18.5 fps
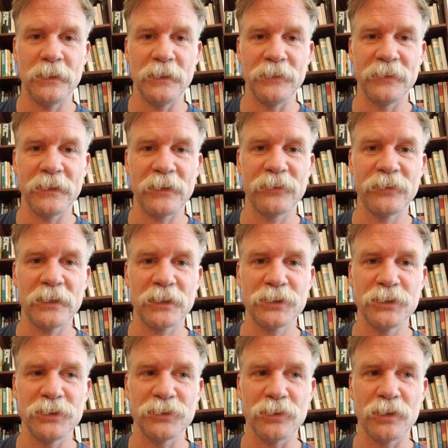
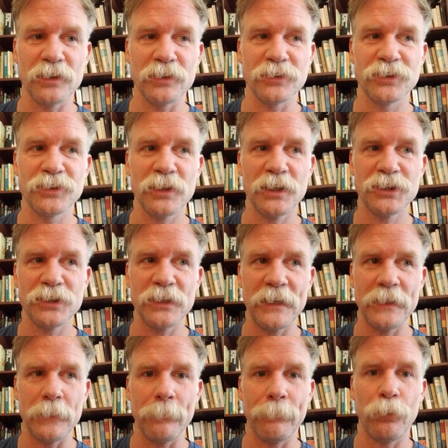Dissections are
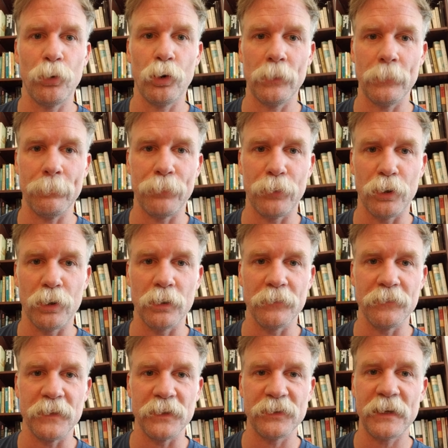such an important
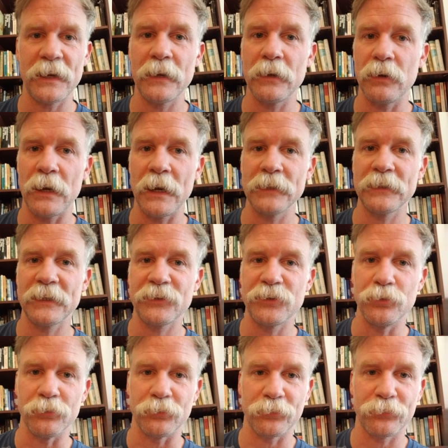part of this. I
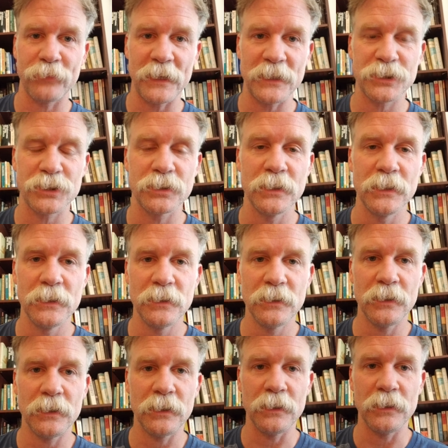like to use fresh
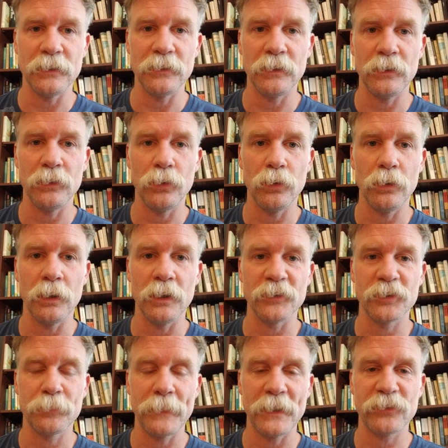
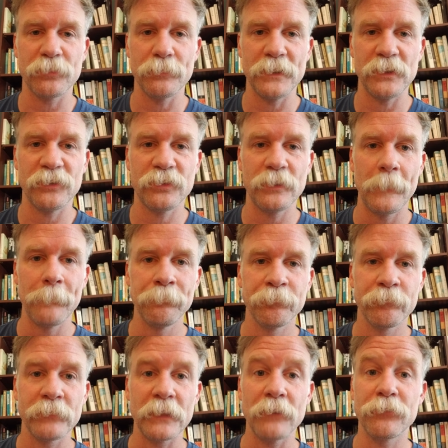specimens
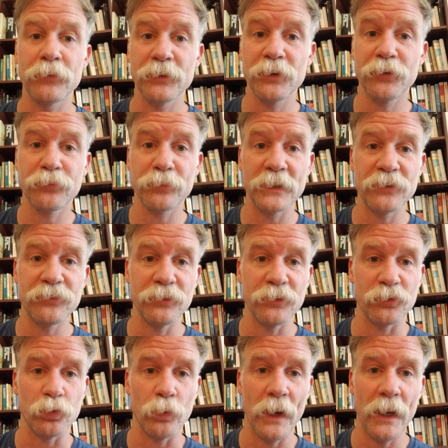for this
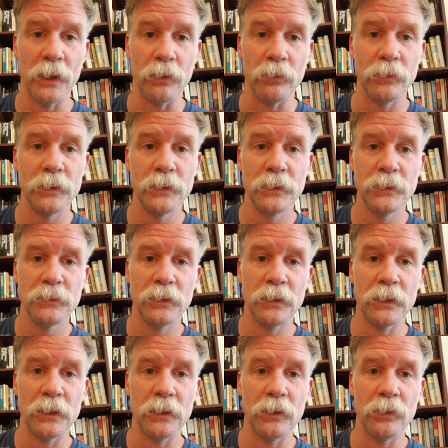reason as well.
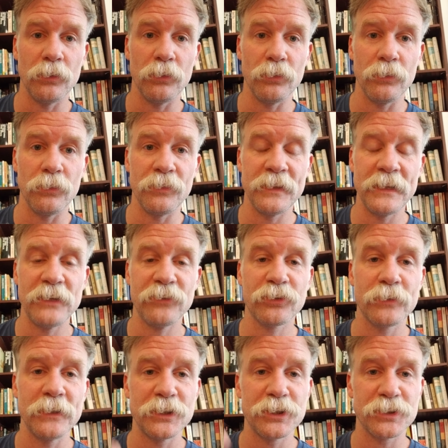
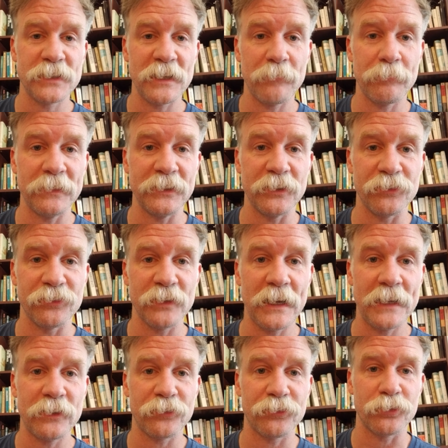These creatures have been
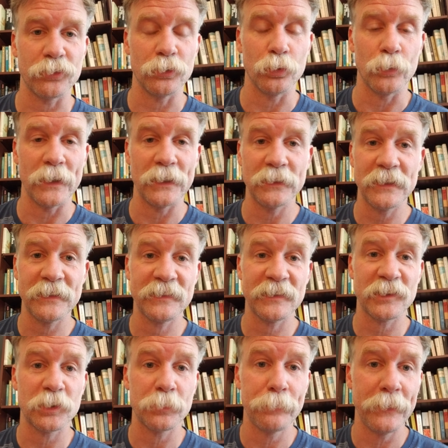designed a certain way.
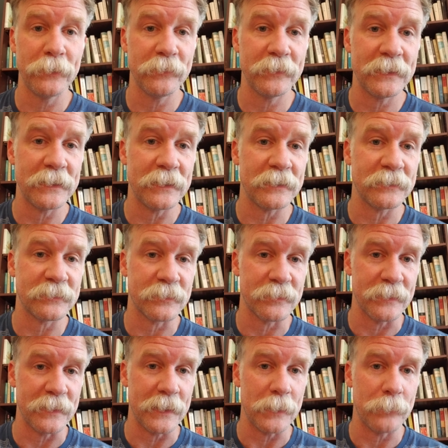Let's experience
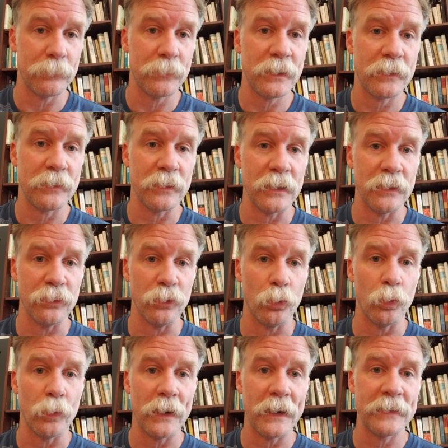them
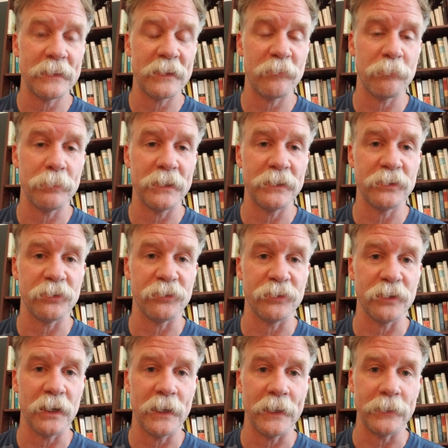the way they've been
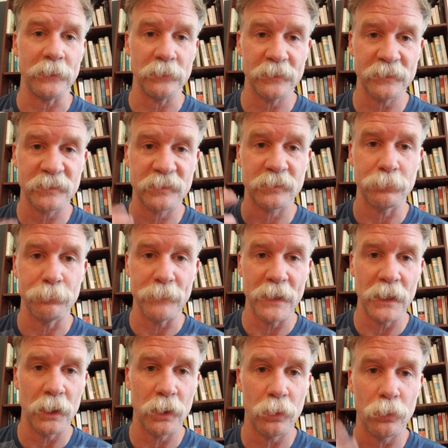designed. Let's
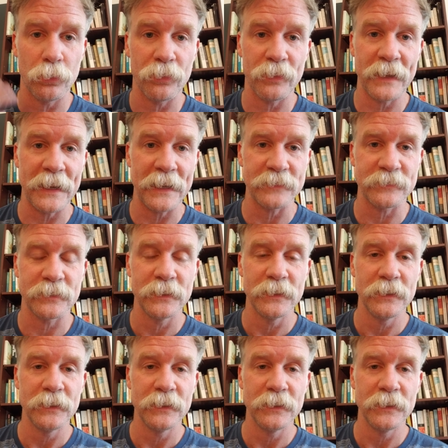smell that